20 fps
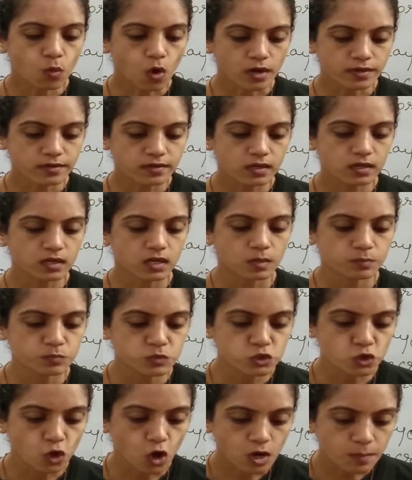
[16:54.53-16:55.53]
water
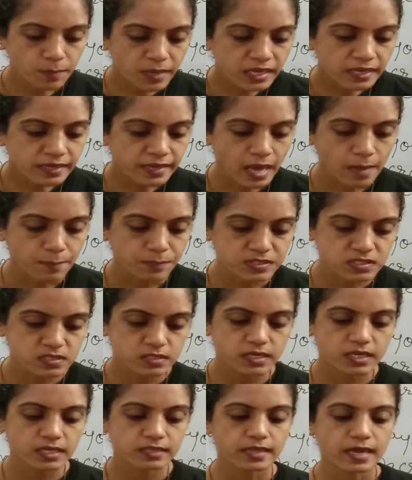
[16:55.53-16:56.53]
absorbing capacity